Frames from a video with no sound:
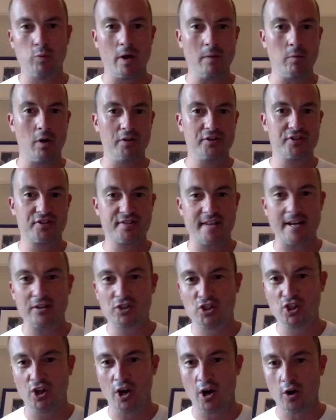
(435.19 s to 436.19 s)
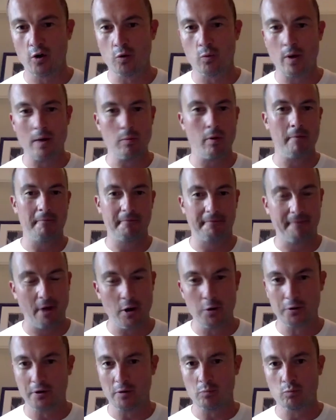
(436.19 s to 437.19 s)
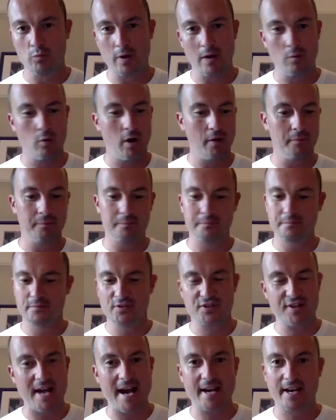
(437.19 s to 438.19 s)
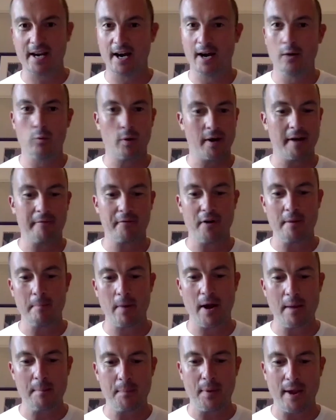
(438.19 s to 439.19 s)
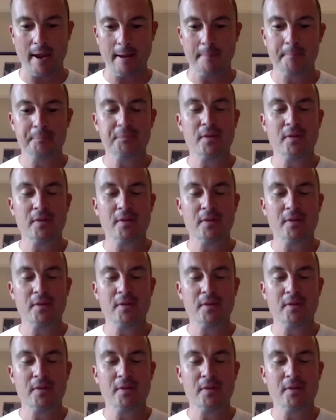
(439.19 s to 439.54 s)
We want Sancho. We want Foden. We want Saka, whatever it might be.